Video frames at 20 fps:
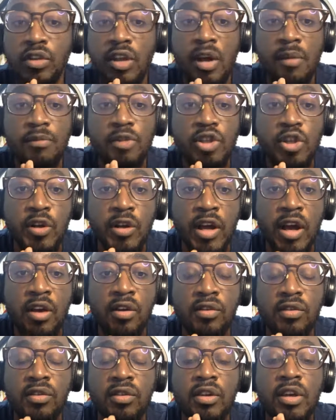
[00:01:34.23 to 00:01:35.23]
some
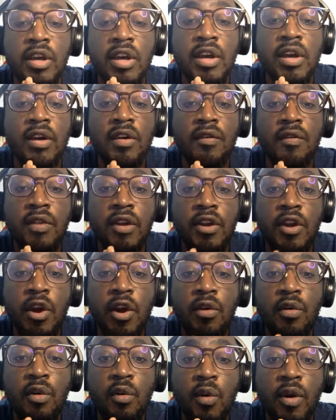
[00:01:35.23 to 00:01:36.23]
journals that you
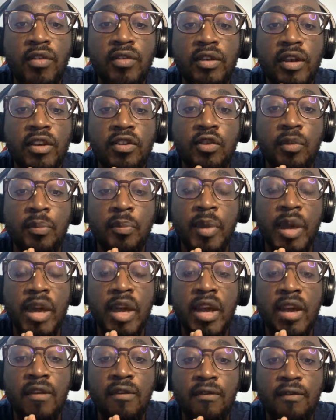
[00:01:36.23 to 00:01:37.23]
are requested to pay
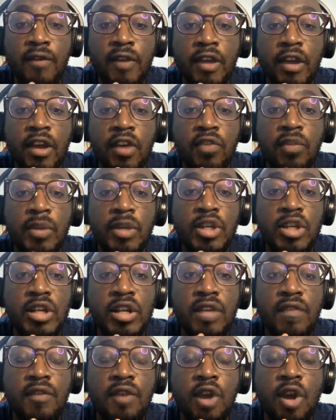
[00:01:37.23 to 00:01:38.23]
a fee,
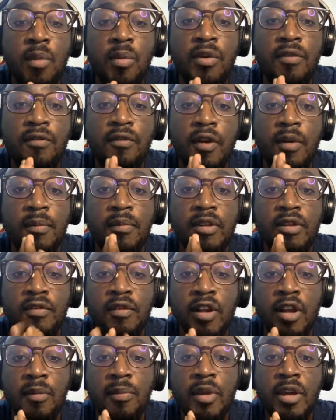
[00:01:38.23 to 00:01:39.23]
especially if you're coming from
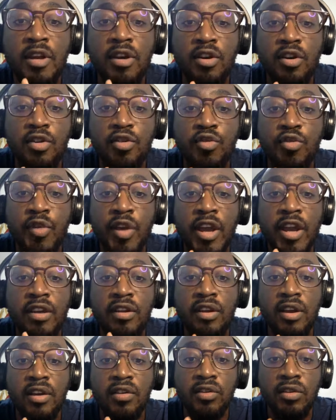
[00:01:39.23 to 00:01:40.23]
developing country
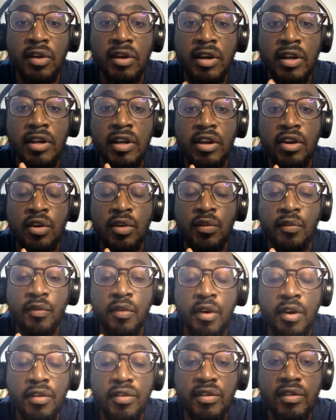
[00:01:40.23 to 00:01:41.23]
and you're studying at a
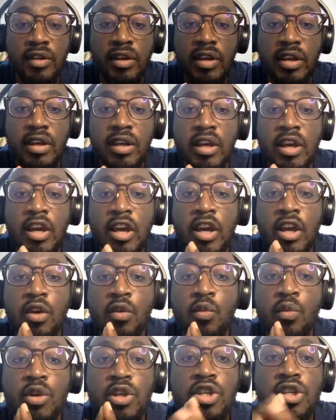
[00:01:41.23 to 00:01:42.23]
university
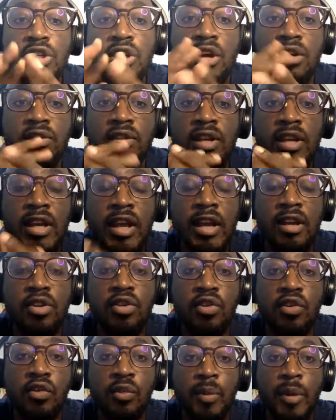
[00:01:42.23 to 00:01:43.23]
which doesn't
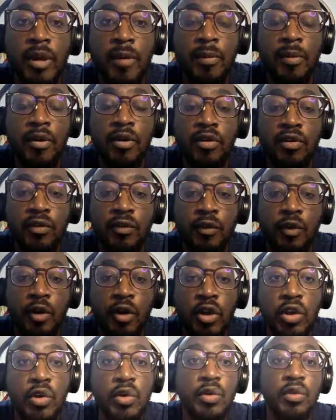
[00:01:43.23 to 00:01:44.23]
get those papers
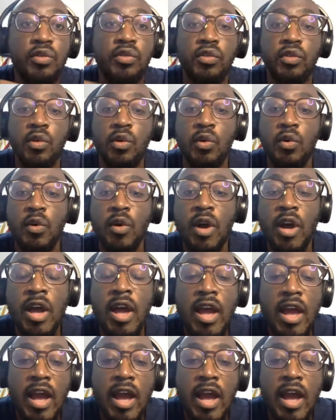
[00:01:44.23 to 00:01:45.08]
for you. So